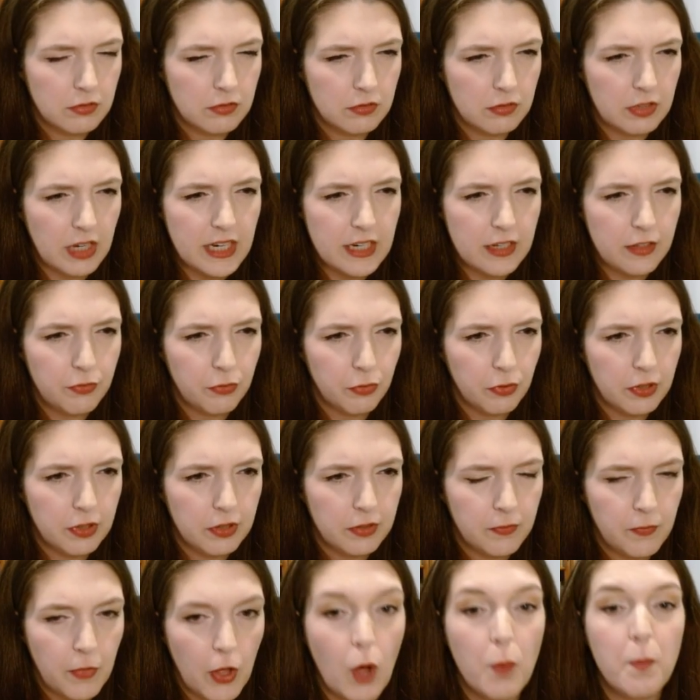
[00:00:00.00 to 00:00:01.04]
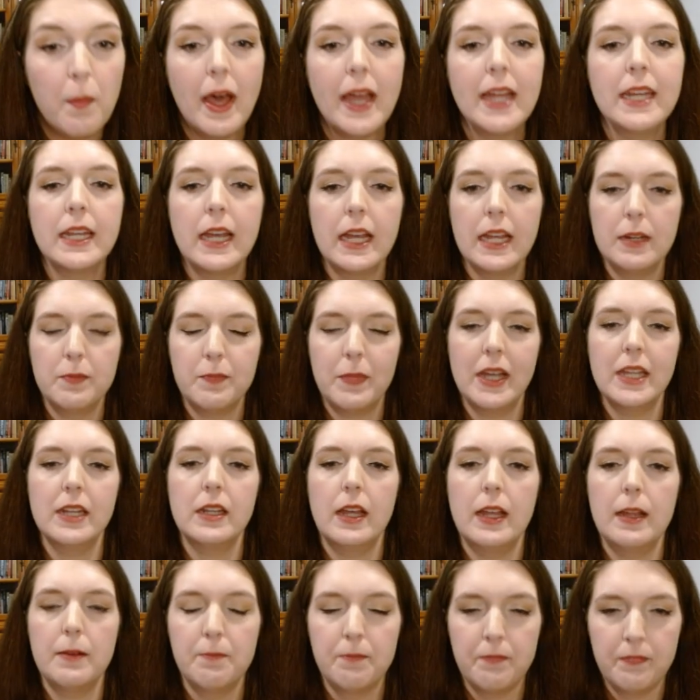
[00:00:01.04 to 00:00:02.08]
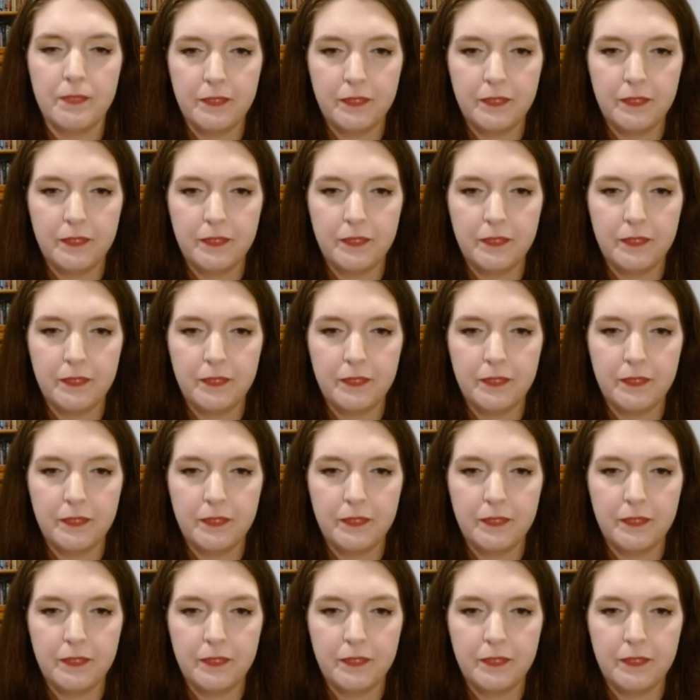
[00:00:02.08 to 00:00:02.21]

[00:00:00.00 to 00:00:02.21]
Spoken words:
Knight e4? Oh, my knight.